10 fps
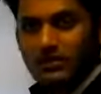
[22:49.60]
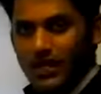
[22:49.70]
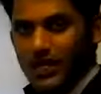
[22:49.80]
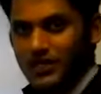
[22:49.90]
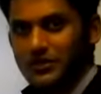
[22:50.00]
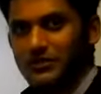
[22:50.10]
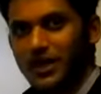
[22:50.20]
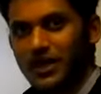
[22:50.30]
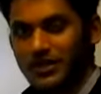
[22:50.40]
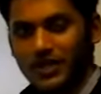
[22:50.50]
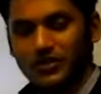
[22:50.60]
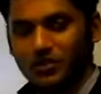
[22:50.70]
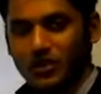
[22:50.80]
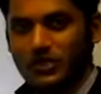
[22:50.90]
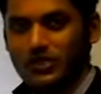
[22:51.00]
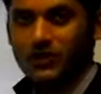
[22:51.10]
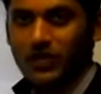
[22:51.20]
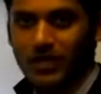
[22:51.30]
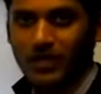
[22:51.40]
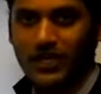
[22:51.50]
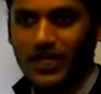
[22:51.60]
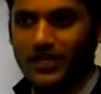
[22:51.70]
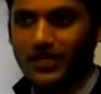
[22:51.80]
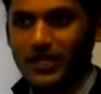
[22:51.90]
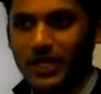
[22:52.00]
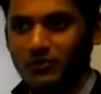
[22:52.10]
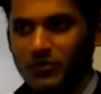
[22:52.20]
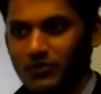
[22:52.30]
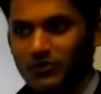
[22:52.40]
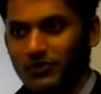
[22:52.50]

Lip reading: Thank you. Thank you so much for taking the time to